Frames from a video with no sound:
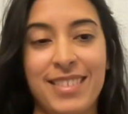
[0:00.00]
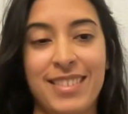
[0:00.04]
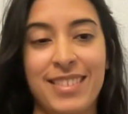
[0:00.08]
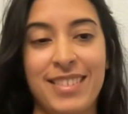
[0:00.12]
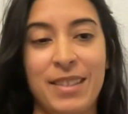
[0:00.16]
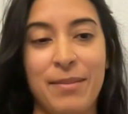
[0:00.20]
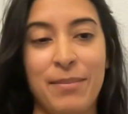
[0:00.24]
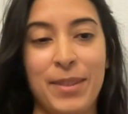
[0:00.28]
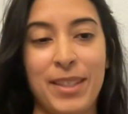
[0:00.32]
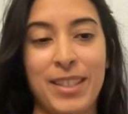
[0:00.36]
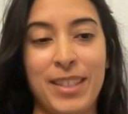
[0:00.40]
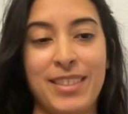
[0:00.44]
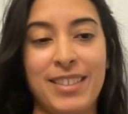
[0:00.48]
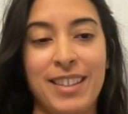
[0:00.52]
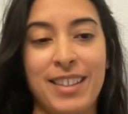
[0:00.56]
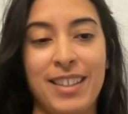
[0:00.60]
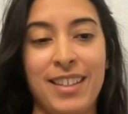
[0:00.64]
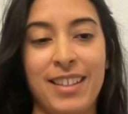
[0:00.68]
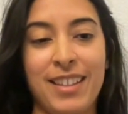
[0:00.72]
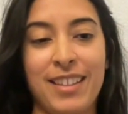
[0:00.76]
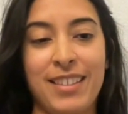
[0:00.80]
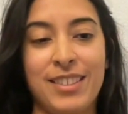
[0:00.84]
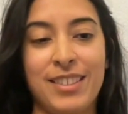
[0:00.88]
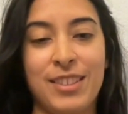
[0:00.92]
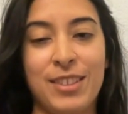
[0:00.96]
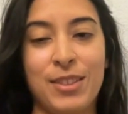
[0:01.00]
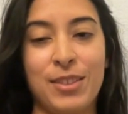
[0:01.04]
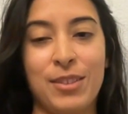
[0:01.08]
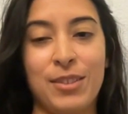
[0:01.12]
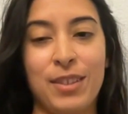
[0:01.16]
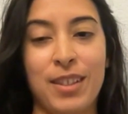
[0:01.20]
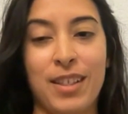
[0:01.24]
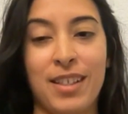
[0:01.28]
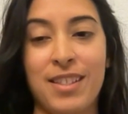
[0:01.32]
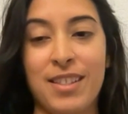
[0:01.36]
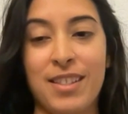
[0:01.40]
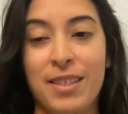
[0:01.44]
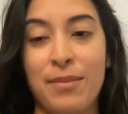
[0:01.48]
I'm excited to
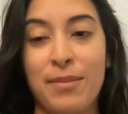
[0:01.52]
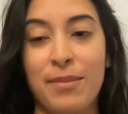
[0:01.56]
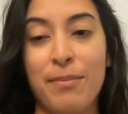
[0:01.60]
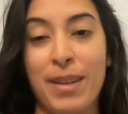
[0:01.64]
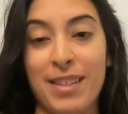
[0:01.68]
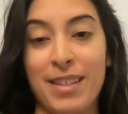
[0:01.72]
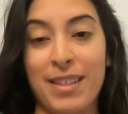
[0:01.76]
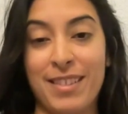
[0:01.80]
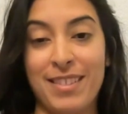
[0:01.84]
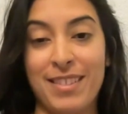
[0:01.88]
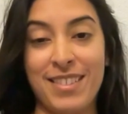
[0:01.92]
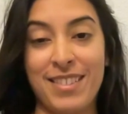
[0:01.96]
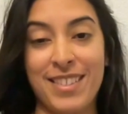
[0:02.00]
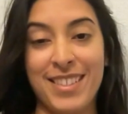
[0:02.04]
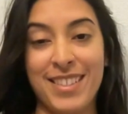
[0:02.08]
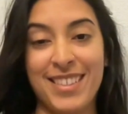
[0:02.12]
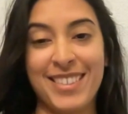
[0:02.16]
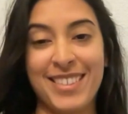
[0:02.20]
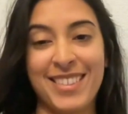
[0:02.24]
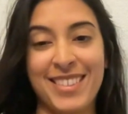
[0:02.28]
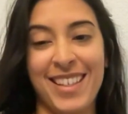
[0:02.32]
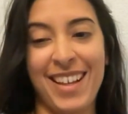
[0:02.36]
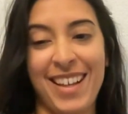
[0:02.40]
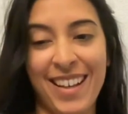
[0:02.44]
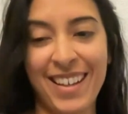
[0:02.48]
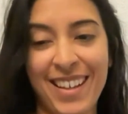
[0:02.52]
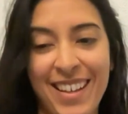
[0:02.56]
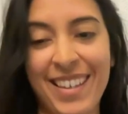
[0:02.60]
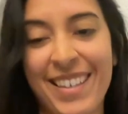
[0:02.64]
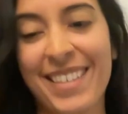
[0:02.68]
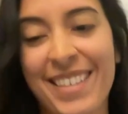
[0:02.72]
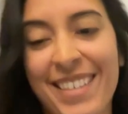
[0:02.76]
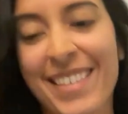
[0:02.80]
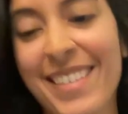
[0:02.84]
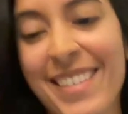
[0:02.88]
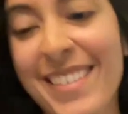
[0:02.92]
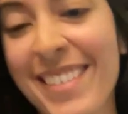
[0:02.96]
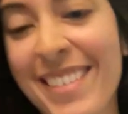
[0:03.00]
get some messages
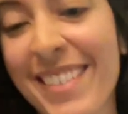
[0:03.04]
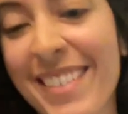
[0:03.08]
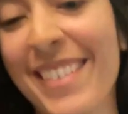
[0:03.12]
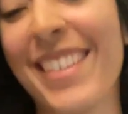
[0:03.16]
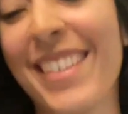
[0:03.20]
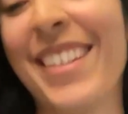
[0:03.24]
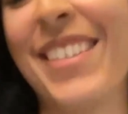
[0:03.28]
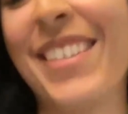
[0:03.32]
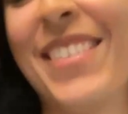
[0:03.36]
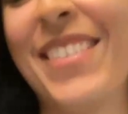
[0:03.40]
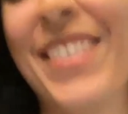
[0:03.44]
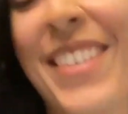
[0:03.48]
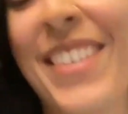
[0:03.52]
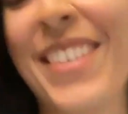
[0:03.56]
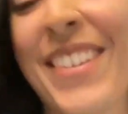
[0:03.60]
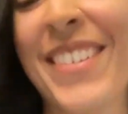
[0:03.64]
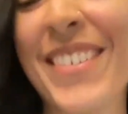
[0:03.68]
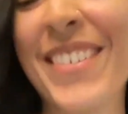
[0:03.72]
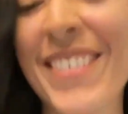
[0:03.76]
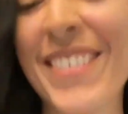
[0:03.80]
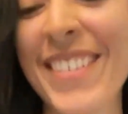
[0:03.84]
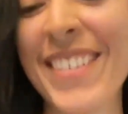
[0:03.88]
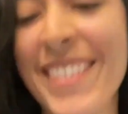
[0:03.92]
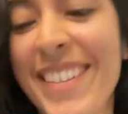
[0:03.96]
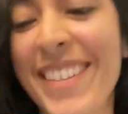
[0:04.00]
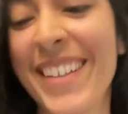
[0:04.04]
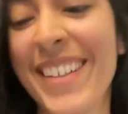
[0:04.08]
and let you know.